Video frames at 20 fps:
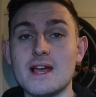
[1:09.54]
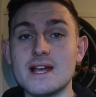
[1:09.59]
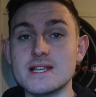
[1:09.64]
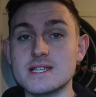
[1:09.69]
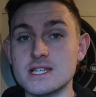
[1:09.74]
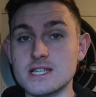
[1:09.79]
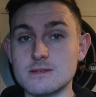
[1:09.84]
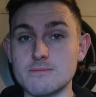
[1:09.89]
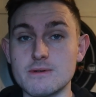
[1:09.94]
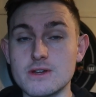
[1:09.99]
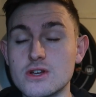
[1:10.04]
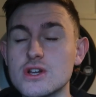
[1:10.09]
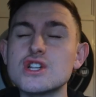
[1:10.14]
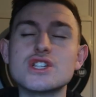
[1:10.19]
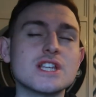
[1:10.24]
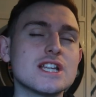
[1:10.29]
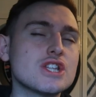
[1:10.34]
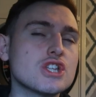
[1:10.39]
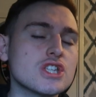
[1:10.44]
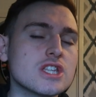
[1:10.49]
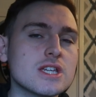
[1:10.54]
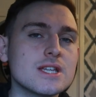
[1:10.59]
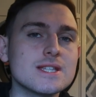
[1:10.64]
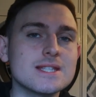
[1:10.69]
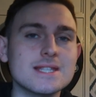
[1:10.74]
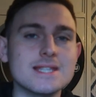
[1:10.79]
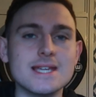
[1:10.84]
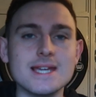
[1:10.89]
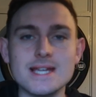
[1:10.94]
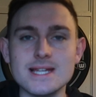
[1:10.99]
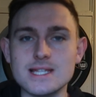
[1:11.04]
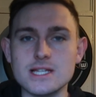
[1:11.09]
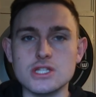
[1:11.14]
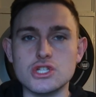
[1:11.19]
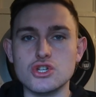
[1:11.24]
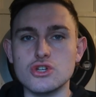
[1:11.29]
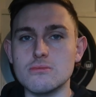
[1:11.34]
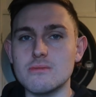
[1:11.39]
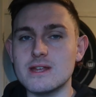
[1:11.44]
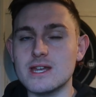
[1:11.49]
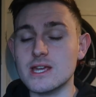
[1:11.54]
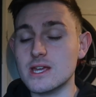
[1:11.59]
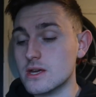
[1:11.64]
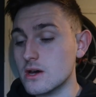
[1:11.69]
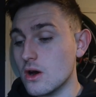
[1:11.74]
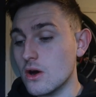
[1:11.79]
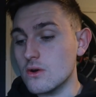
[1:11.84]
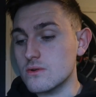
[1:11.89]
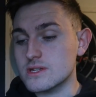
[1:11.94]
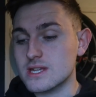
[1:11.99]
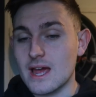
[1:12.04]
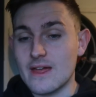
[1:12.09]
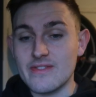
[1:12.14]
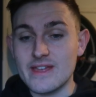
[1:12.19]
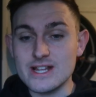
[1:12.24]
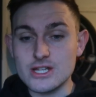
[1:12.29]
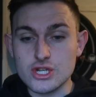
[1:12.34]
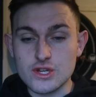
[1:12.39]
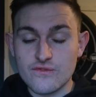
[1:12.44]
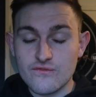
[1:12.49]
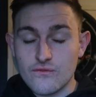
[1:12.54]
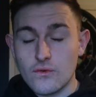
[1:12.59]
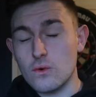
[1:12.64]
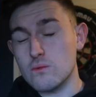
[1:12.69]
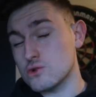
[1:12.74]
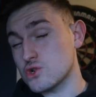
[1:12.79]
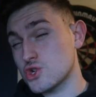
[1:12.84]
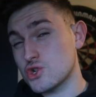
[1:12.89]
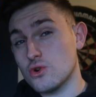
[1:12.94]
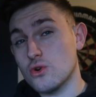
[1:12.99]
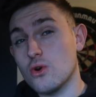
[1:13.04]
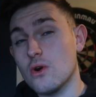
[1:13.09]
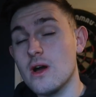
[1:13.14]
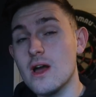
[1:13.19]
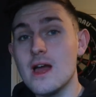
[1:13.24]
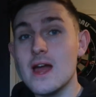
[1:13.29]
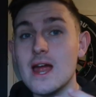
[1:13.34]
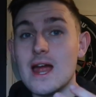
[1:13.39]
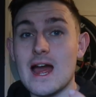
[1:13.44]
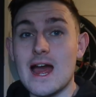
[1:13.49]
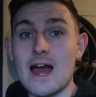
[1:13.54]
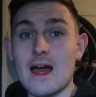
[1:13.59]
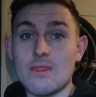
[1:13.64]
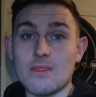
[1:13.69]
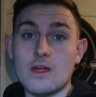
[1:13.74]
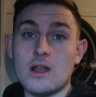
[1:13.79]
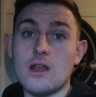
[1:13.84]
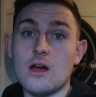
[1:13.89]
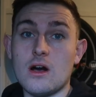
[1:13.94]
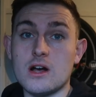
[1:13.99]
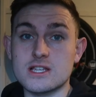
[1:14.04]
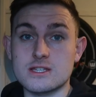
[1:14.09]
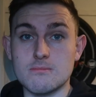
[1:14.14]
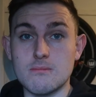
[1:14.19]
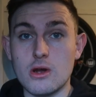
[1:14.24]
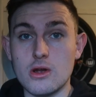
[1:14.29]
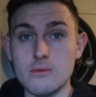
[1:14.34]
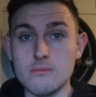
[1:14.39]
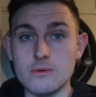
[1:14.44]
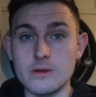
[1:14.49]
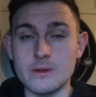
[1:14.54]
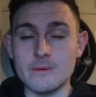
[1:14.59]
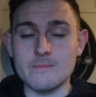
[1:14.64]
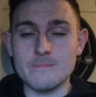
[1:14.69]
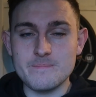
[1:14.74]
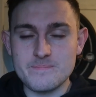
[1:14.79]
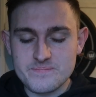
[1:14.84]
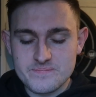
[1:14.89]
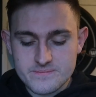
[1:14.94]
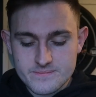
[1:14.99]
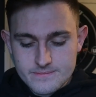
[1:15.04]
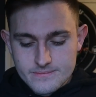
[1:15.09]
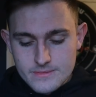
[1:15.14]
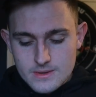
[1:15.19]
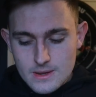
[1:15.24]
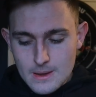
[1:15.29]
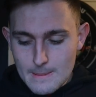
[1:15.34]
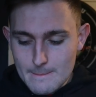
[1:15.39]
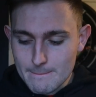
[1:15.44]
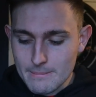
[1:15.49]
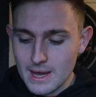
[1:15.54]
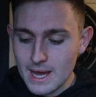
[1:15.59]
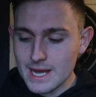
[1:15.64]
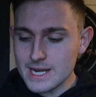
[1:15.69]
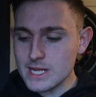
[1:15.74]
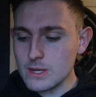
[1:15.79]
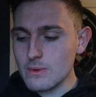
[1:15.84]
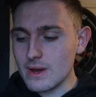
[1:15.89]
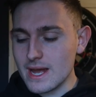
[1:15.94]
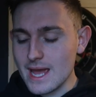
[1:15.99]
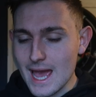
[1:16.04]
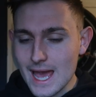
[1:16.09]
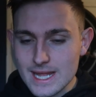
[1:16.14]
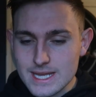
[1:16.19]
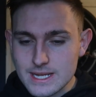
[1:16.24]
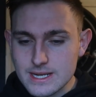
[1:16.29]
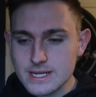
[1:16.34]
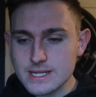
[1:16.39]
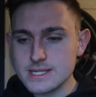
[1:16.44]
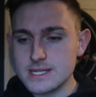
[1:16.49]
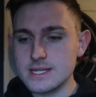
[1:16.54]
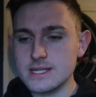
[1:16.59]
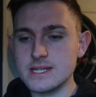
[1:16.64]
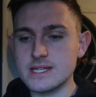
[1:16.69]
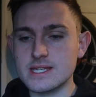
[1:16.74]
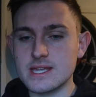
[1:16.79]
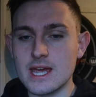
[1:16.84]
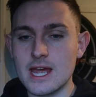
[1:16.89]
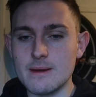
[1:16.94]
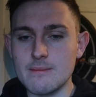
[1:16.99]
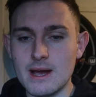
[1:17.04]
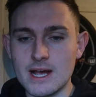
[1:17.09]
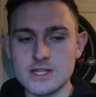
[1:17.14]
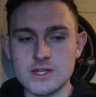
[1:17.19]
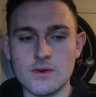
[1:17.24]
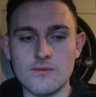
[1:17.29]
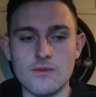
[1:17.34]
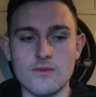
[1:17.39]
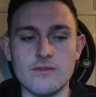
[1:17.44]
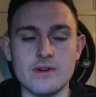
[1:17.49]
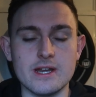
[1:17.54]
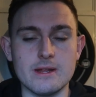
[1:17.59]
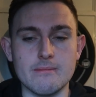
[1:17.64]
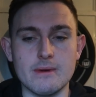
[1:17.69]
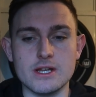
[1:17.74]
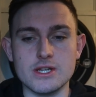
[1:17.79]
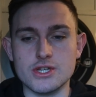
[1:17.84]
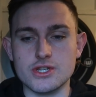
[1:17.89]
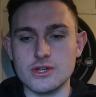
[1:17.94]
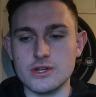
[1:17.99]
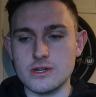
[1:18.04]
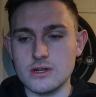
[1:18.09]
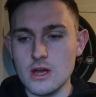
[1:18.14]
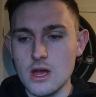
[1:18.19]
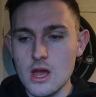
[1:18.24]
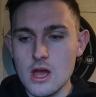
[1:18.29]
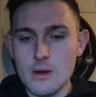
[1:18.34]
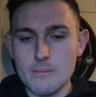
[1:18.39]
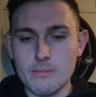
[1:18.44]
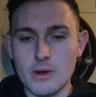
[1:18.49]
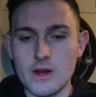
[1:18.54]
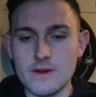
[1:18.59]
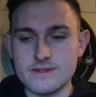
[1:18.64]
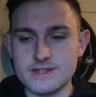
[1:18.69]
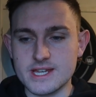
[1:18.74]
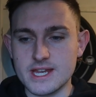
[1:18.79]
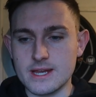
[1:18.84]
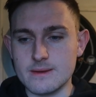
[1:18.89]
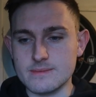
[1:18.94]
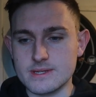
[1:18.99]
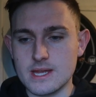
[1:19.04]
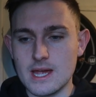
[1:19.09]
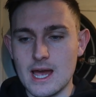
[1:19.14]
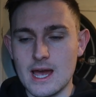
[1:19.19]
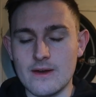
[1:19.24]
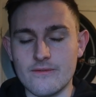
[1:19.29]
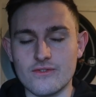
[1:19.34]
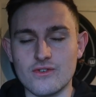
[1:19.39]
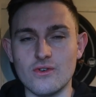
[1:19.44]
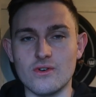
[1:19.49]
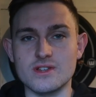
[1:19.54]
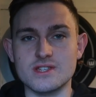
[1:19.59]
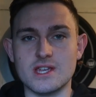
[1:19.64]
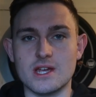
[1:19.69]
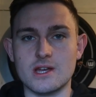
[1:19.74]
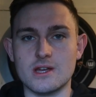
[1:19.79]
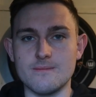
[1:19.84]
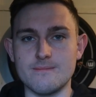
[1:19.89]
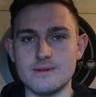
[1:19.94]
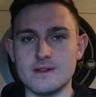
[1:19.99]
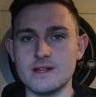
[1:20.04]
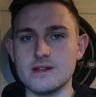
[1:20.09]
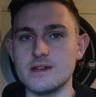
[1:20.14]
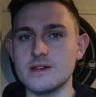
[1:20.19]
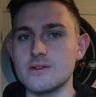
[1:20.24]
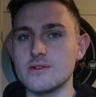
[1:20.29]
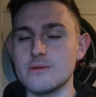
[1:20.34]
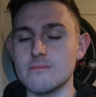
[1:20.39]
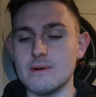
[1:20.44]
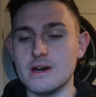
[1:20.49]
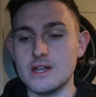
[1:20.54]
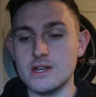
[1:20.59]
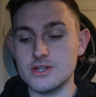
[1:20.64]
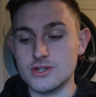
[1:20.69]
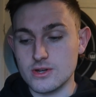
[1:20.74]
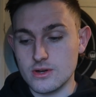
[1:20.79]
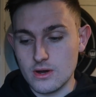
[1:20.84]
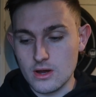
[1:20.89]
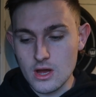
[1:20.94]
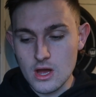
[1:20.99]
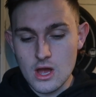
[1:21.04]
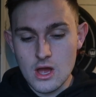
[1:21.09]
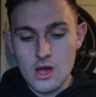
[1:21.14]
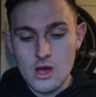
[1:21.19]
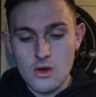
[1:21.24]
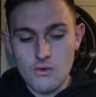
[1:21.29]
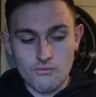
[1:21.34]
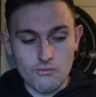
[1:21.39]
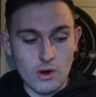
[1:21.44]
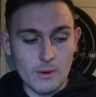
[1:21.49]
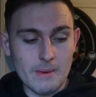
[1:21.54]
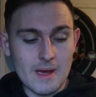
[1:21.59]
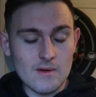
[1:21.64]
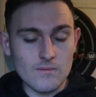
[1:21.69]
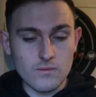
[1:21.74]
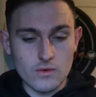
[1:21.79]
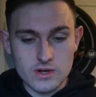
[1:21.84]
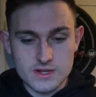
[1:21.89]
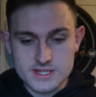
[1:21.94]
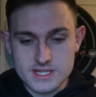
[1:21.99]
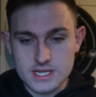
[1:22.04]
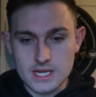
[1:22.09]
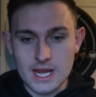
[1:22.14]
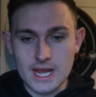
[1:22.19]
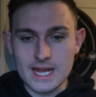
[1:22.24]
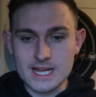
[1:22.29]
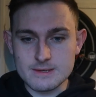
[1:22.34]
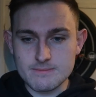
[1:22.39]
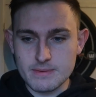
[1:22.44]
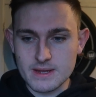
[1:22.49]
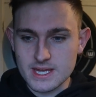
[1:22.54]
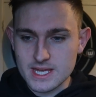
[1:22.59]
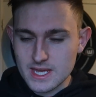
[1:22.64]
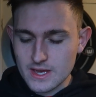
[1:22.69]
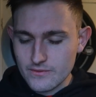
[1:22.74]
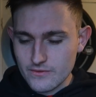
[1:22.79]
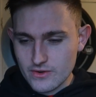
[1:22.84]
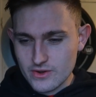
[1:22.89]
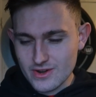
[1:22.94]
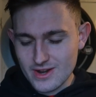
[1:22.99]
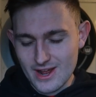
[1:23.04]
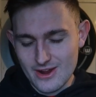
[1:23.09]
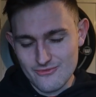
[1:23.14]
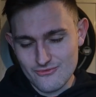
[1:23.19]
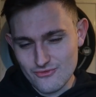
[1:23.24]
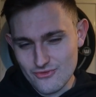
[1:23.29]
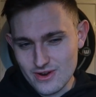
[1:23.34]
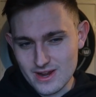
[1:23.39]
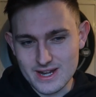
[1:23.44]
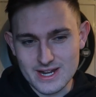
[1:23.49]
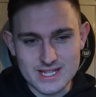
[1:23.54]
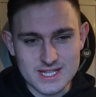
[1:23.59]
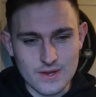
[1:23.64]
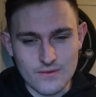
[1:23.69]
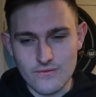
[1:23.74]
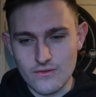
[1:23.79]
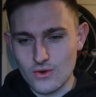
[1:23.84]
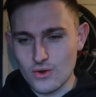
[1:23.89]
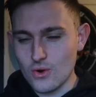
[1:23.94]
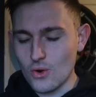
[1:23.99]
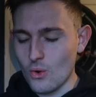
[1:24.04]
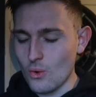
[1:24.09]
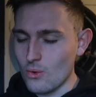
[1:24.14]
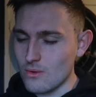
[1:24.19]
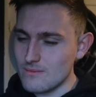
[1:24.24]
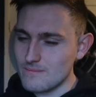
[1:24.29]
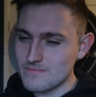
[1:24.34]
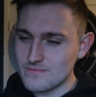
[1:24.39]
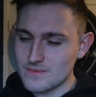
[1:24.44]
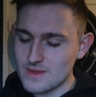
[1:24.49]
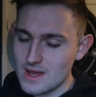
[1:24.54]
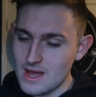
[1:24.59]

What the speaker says: places, because they just concede too many goals and they just fall short at the last moment. But anyway, heading into this game, as I've already mentioned, both teams have got a completely new manager. Rob Edwards, he's been given a really difficult